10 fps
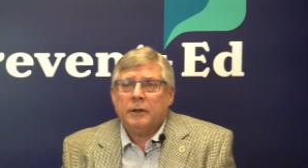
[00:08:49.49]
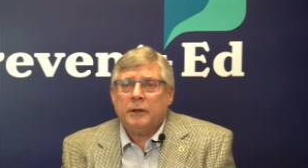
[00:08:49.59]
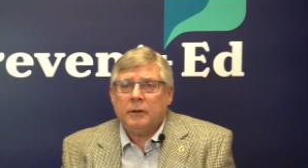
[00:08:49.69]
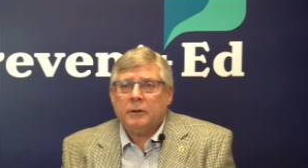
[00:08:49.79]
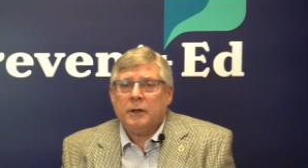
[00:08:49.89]

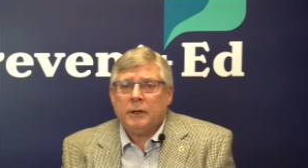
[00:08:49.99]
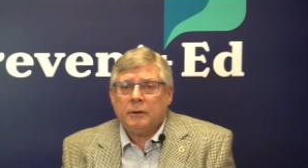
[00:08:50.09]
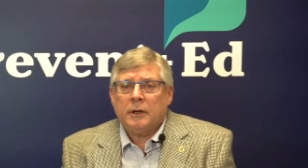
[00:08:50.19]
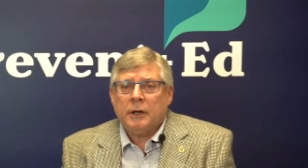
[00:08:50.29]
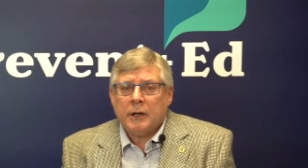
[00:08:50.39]
and
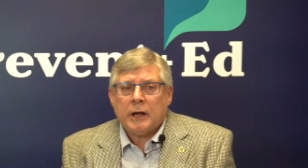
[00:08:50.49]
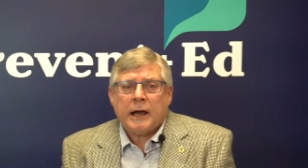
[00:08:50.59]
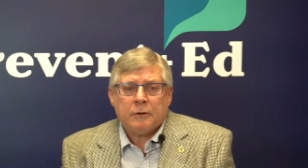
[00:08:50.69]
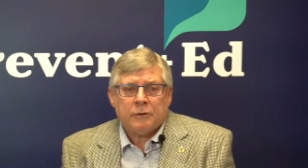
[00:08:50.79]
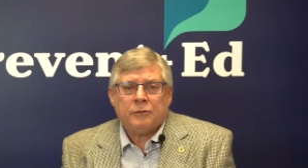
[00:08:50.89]
it
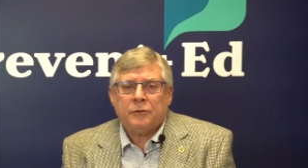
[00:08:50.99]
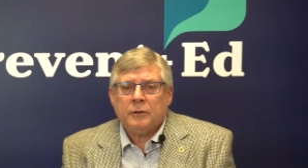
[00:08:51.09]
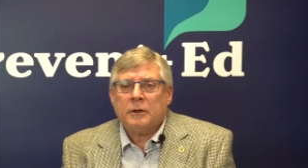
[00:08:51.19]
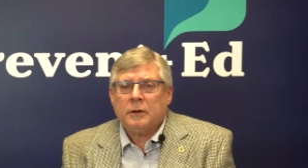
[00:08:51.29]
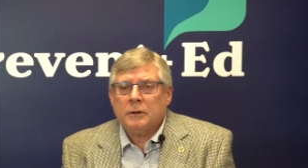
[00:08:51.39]
honors
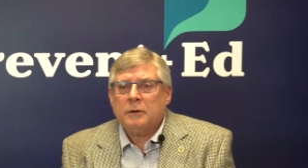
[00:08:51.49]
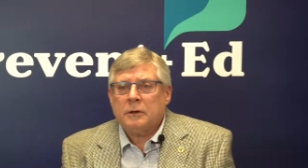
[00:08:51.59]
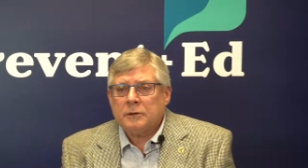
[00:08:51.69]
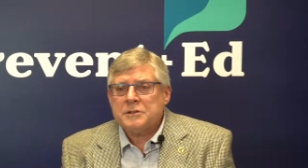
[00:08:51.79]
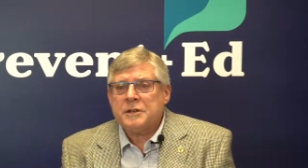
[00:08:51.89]

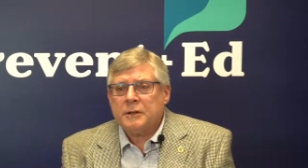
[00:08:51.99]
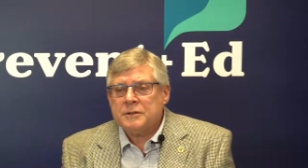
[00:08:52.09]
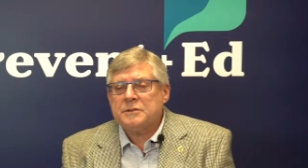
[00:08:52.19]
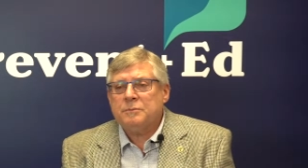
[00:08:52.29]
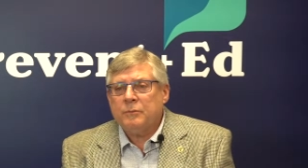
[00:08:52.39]
our
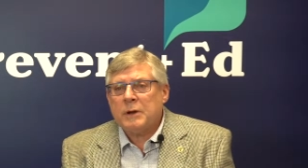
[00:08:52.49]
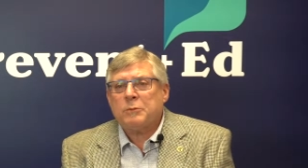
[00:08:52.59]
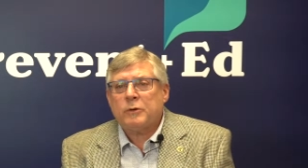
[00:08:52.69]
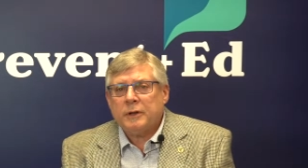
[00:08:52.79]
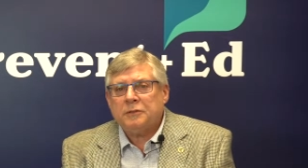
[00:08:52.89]
son's
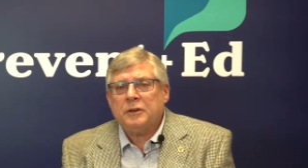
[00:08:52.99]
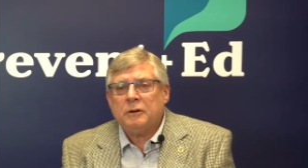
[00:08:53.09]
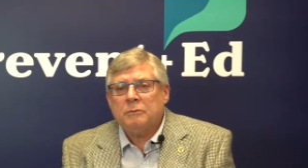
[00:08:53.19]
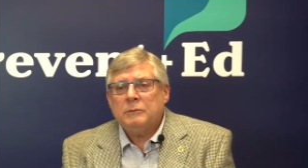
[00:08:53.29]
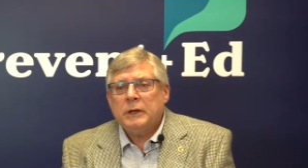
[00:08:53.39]
memory. So